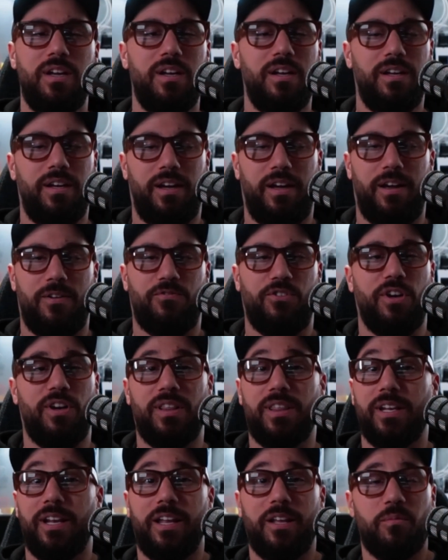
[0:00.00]
If you're
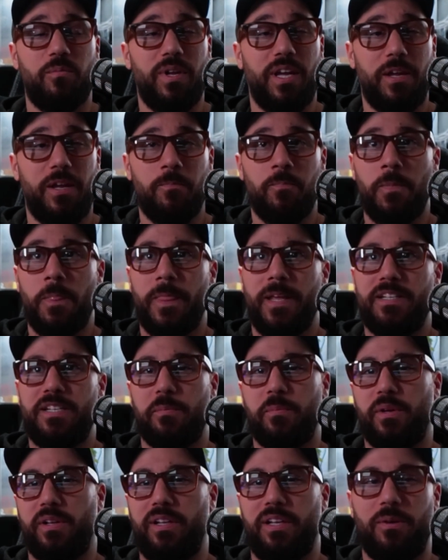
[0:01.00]
anything like me,
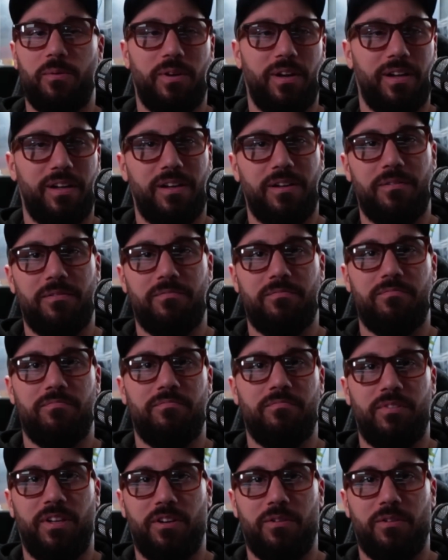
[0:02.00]
typically when I come